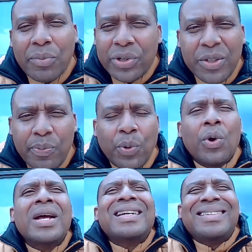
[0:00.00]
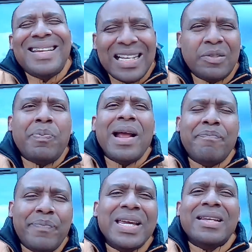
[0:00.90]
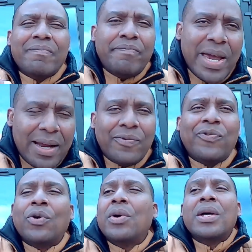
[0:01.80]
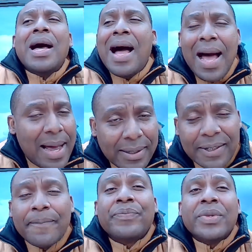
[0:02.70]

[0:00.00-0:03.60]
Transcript: But these people, despite being in bed for hours,